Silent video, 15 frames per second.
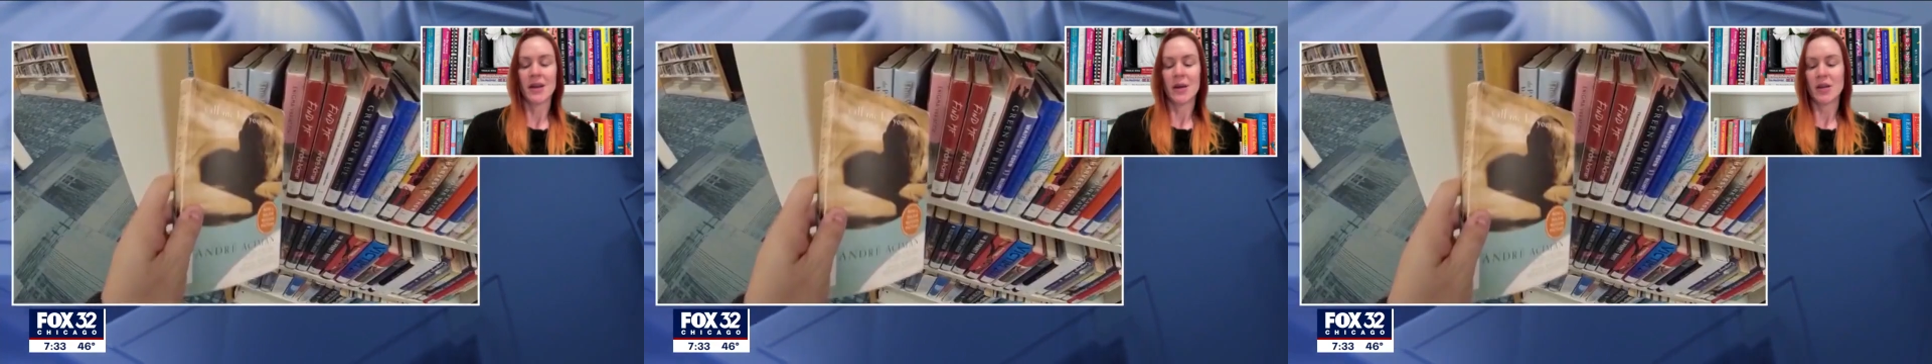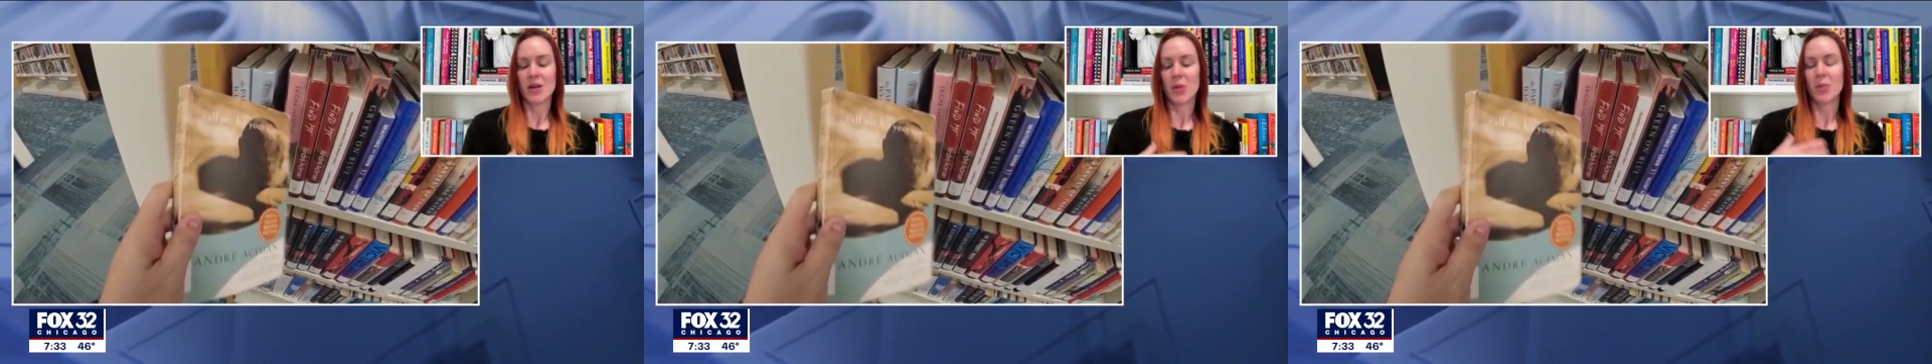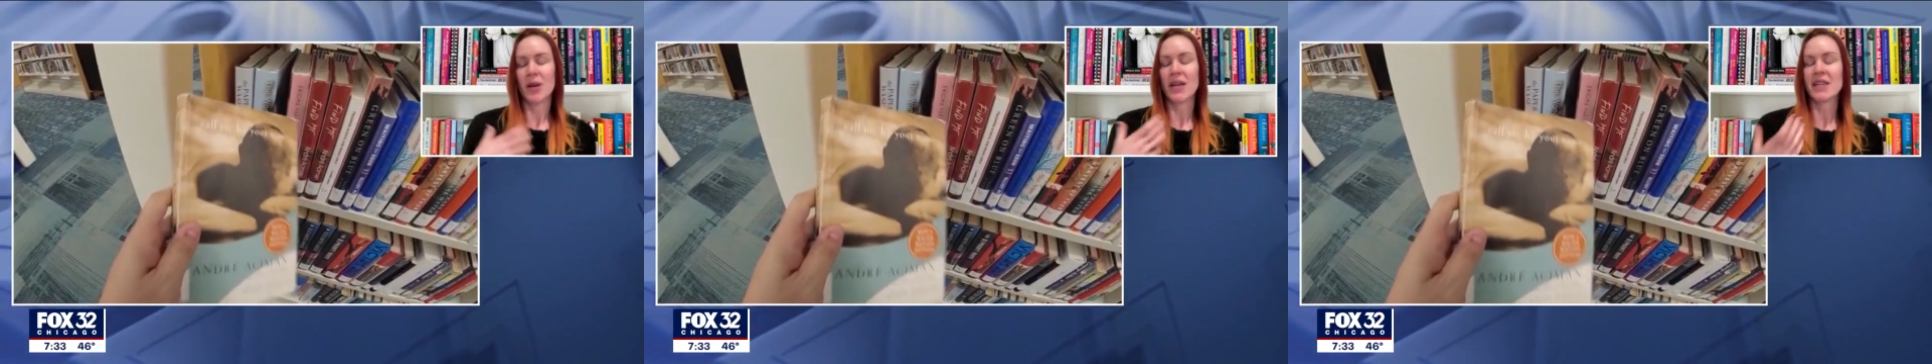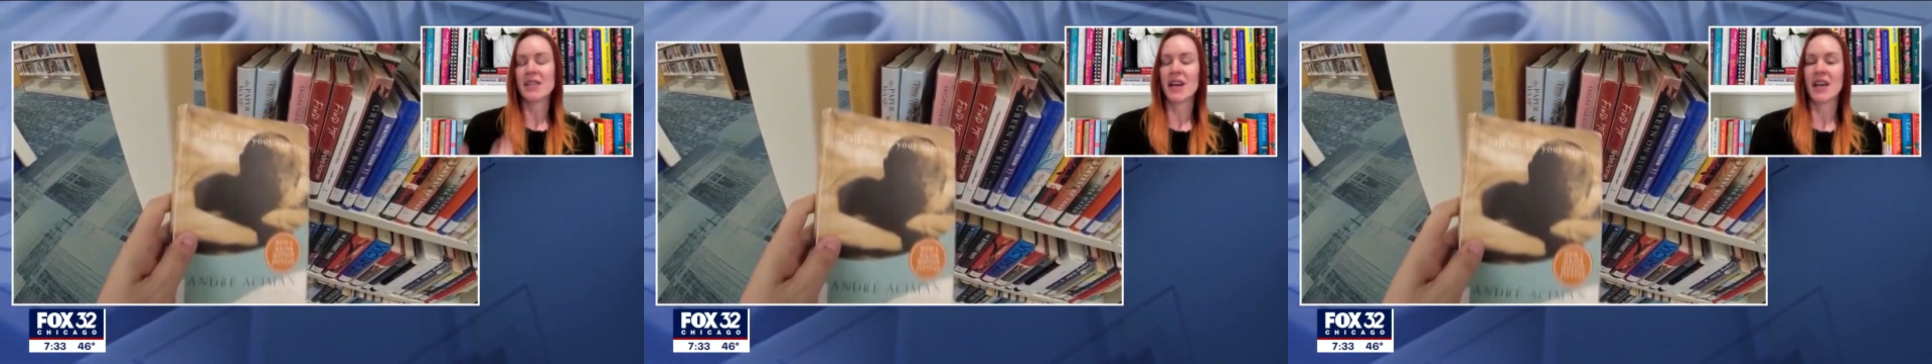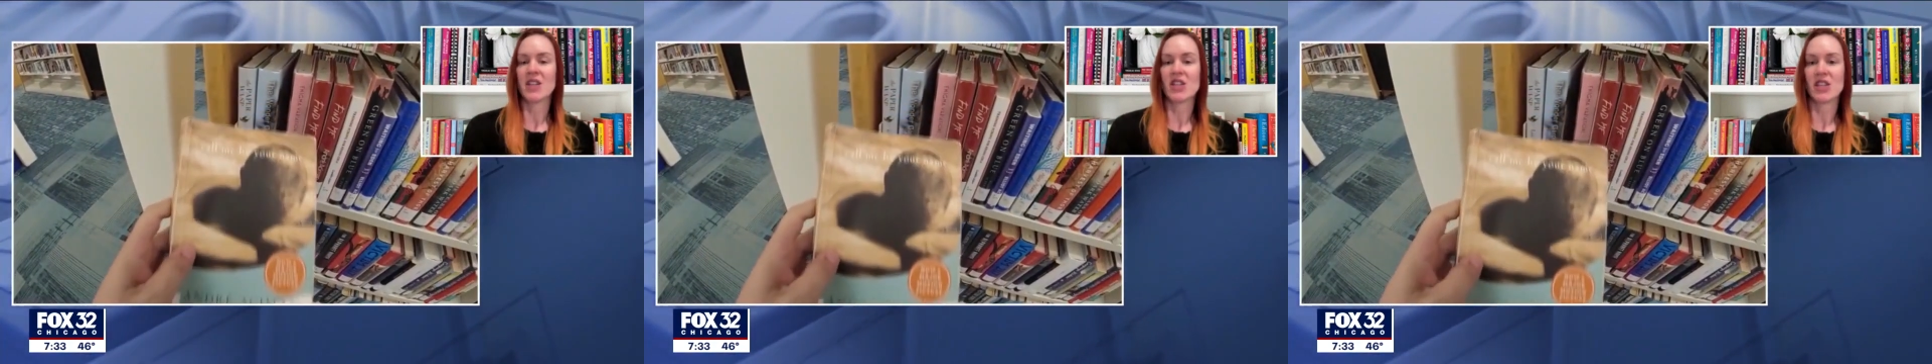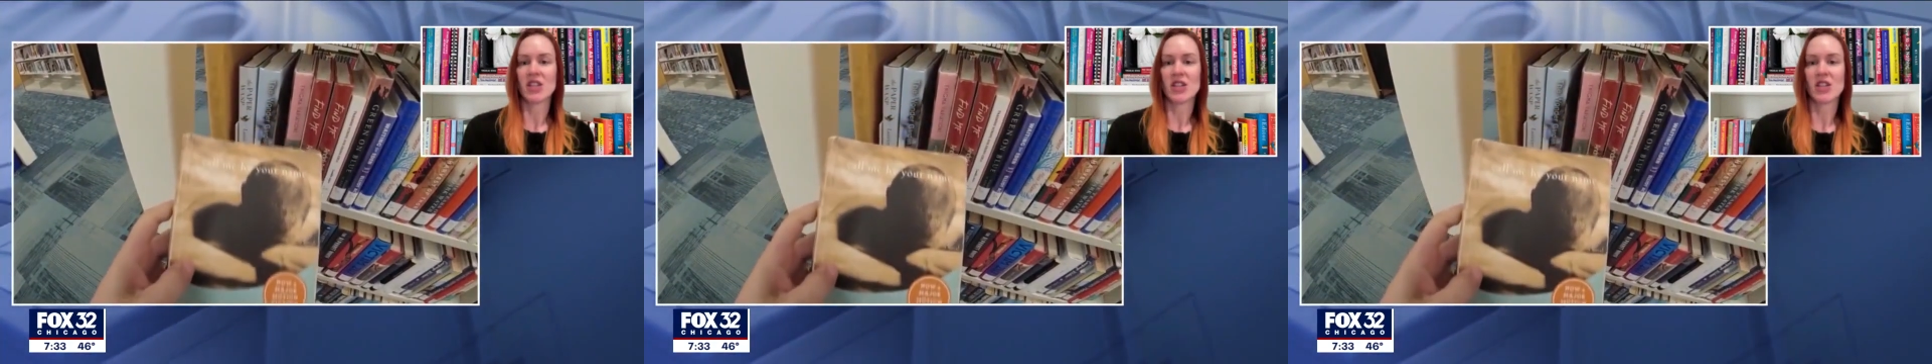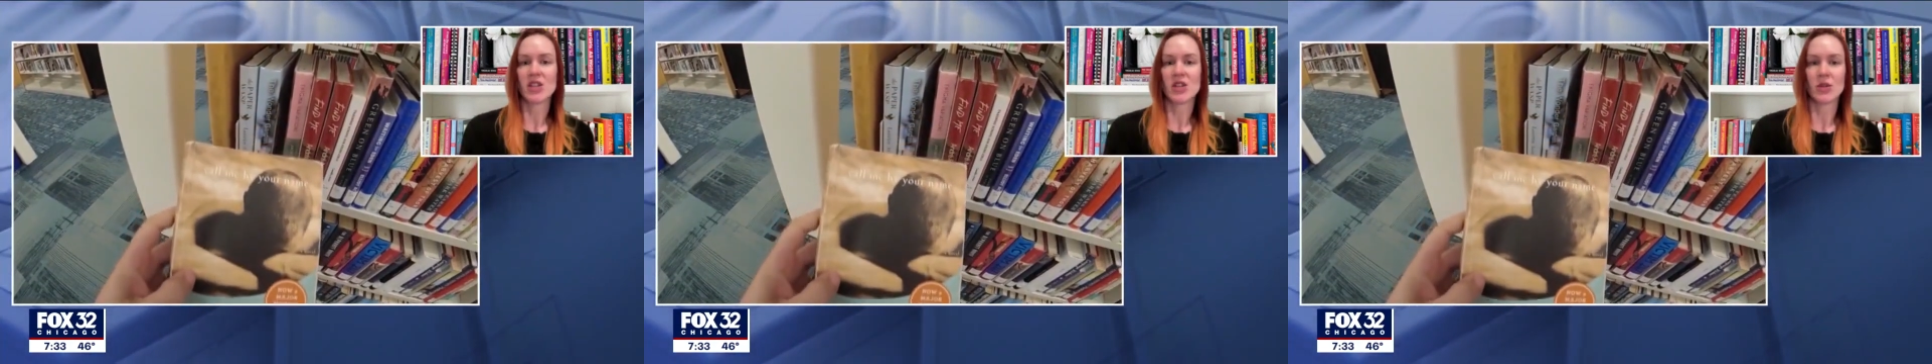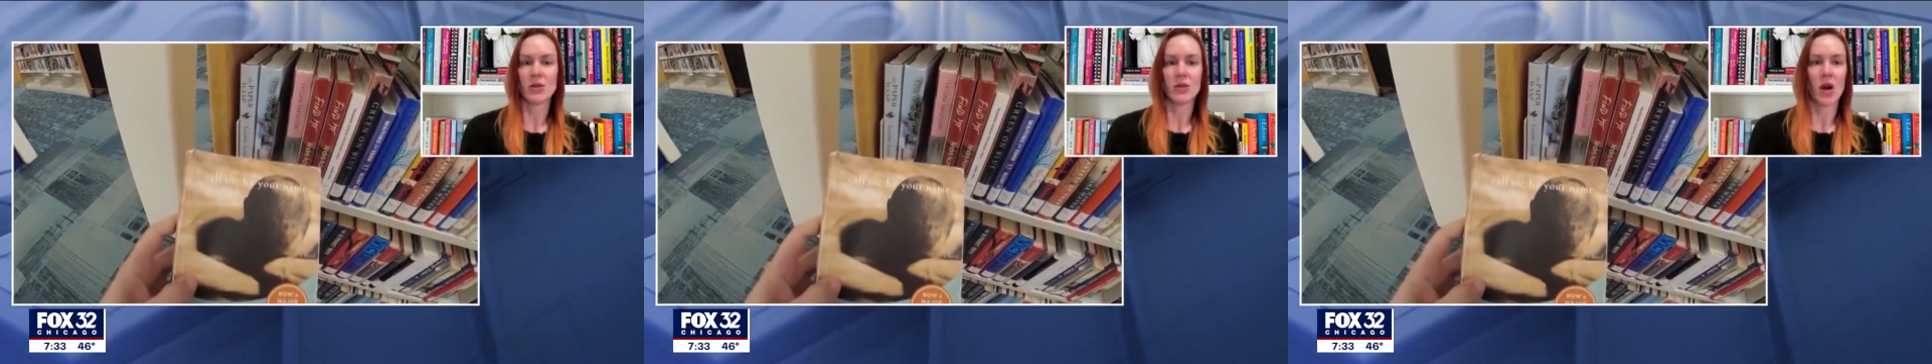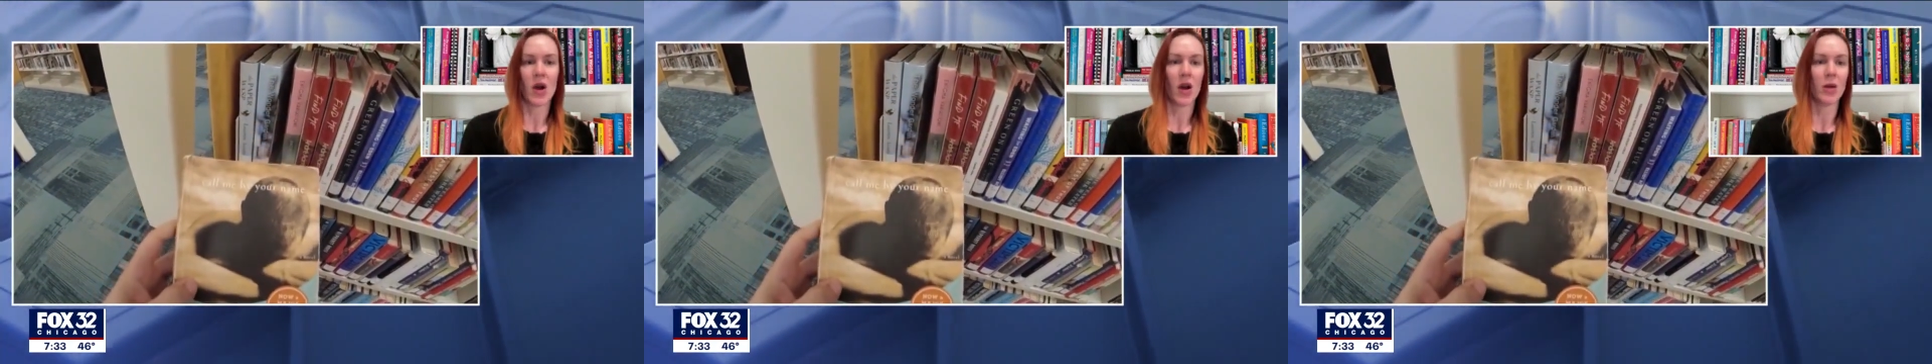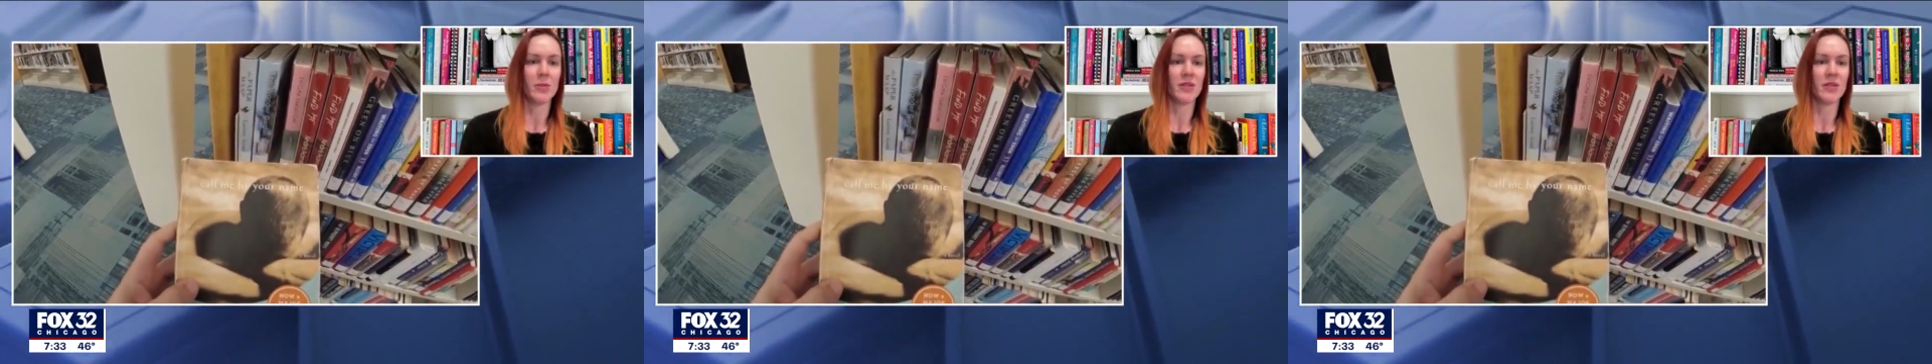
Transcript: you know, bring attention to the harms